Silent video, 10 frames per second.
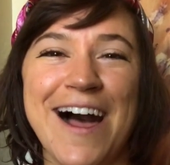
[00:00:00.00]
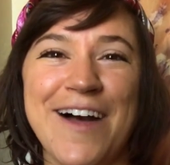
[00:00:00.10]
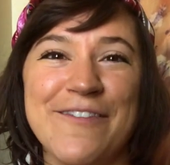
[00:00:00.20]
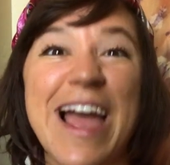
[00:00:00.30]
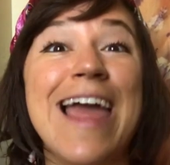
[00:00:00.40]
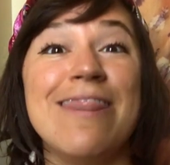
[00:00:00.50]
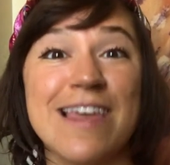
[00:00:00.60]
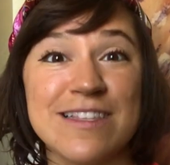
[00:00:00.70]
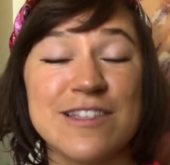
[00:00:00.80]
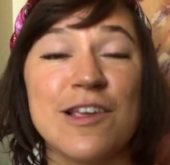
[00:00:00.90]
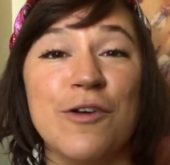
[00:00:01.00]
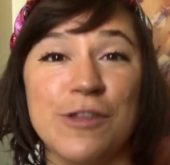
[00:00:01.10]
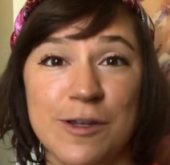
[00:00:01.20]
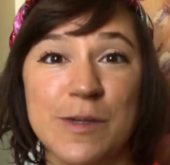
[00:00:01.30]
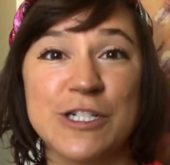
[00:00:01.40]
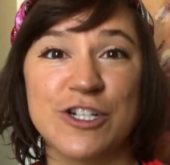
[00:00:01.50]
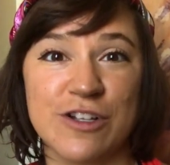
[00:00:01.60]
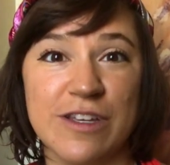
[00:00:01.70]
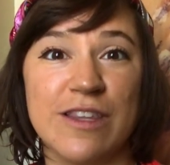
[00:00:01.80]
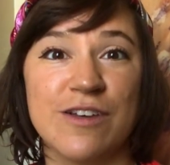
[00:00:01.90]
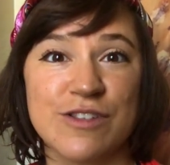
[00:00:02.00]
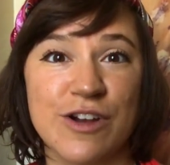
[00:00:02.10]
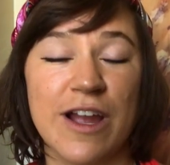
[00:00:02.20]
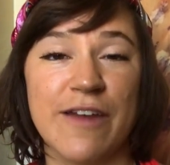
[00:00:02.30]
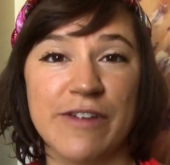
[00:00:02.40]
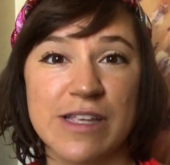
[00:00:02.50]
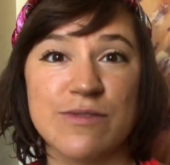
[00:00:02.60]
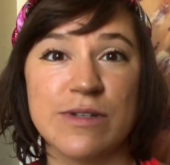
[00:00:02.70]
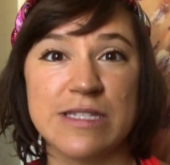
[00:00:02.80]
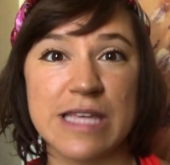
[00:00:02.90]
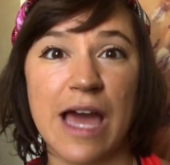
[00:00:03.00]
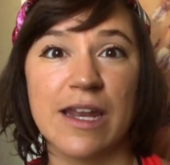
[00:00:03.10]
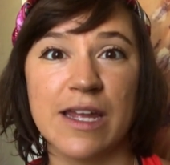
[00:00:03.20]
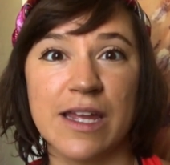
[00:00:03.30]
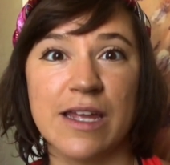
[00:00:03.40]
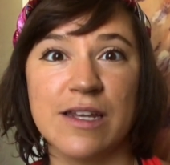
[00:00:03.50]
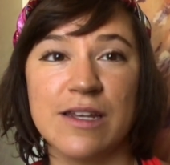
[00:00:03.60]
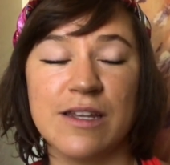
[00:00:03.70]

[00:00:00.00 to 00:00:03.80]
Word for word: um, and then slowly but surely those cravings would set in.